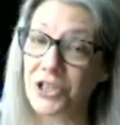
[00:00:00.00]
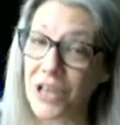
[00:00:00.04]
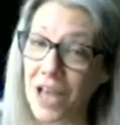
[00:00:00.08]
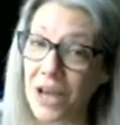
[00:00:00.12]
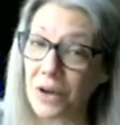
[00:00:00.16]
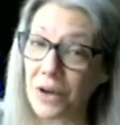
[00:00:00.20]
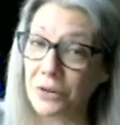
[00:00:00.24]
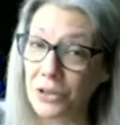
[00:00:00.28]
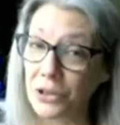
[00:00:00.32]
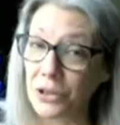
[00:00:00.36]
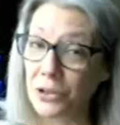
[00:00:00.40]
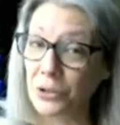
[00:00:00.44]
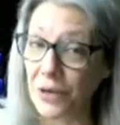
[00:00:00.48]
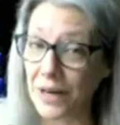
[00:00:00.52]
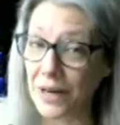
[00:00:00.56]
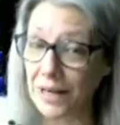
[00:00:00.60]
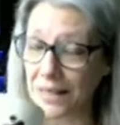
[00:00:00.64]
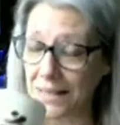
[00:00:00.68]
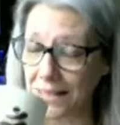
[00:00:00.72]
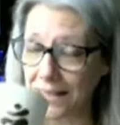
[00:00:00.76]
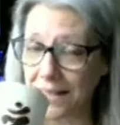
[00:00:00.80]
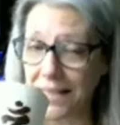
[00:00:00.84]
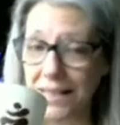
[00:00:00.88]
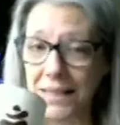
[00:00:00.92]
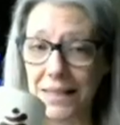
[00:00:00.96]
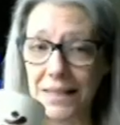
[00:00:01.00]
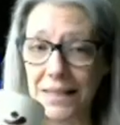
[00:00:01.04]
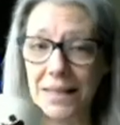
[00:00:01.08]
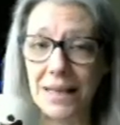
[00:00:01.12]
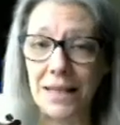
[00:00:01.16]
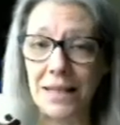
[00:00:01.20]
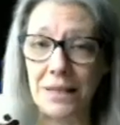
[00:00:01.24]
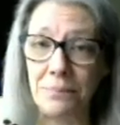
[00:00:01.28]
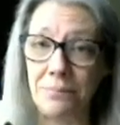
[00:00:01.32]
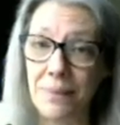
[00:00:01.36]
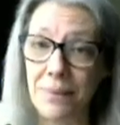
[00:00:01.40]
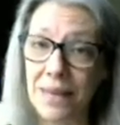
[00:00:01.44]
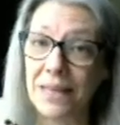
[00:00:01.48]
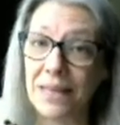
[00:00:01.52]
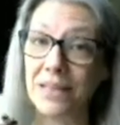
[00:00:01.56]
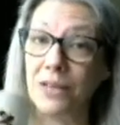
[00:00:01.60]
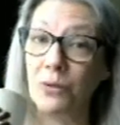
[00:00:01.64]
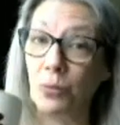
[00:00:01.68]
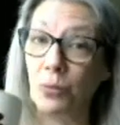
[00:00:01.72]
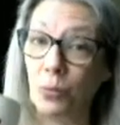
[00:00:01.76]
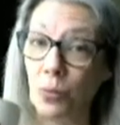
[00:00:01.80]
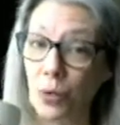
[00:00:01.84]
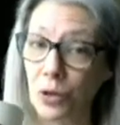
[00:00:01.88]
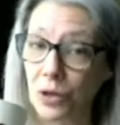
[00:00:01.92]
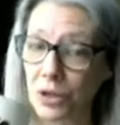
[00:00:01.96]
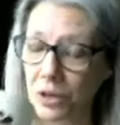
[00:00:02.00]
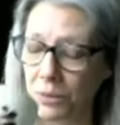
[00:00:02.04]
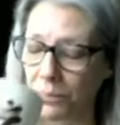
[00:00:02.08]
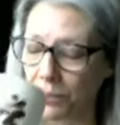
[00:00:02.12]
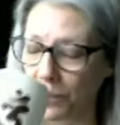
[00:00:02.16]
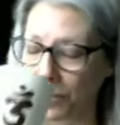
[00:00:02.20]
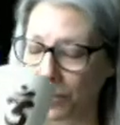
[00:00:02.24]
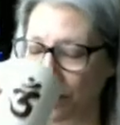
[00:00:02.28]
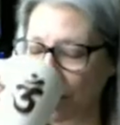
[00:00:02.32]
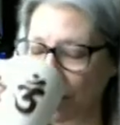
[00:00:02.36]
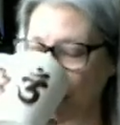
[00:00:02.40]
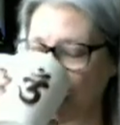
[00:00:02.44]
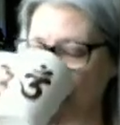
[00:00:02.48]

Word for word: out your idea and make it workable.